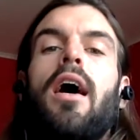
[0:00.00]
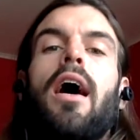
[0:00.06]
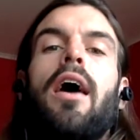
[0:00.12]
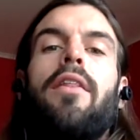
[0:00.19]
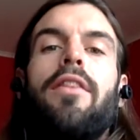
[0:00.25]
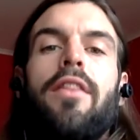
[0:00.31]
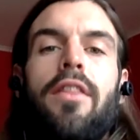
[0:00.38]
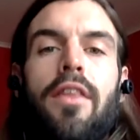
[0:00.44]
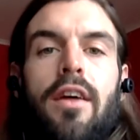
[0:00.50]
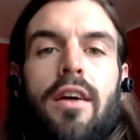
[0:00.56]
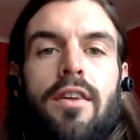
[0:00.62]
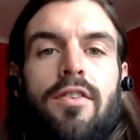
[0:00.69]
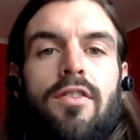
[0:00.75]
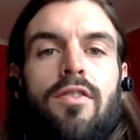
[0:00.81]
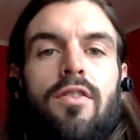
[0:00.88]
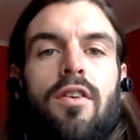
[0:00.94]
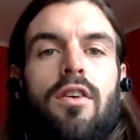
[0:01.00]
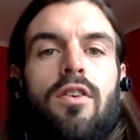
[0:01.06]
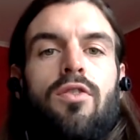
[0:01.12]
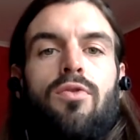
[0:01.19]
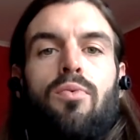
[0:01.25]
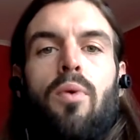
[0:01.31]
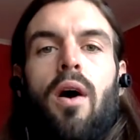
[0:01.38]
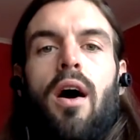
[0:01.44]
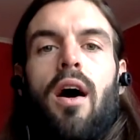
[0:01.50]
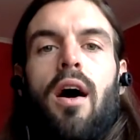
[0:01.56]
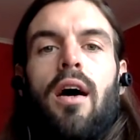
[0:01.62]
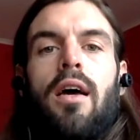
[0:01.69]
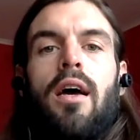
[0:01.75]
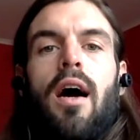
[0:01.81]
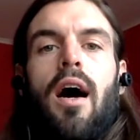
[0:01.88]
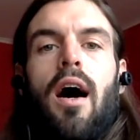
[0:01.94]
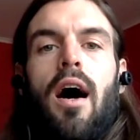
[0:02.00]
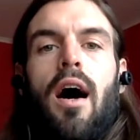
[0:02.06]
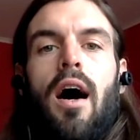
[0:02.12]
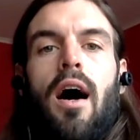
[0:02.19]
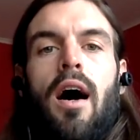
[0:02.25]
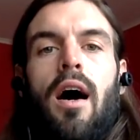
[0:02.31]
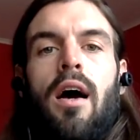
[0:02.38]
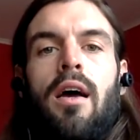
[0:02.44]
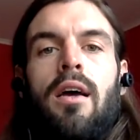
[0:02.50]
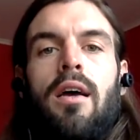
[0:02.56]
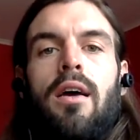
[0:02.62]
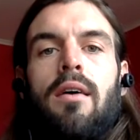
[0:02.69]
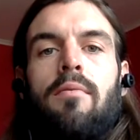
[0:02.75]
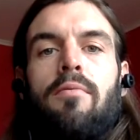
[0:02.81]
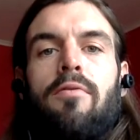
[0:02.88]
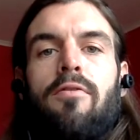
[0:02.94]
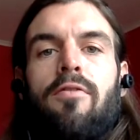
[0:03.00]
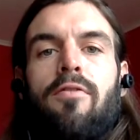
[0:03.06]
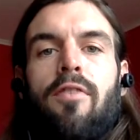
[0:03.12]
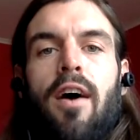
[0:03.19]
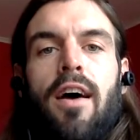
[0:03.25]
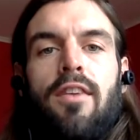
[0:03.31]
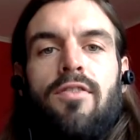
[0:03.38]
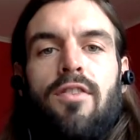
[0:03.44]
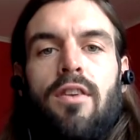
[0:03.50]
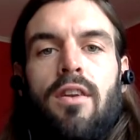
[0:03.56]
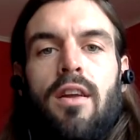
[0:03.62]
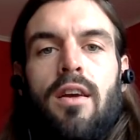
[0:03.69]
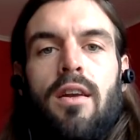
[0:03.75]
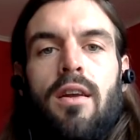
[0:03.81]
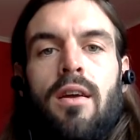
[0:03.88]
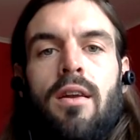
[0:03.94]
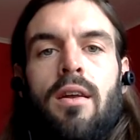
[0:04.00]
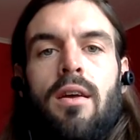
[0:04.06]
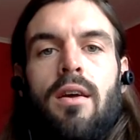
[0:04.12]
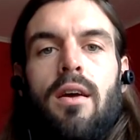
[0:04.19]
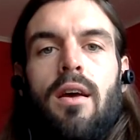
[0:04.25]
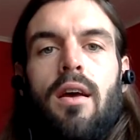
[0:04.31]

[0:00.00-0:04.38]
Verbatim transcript: And this is why I am fascinated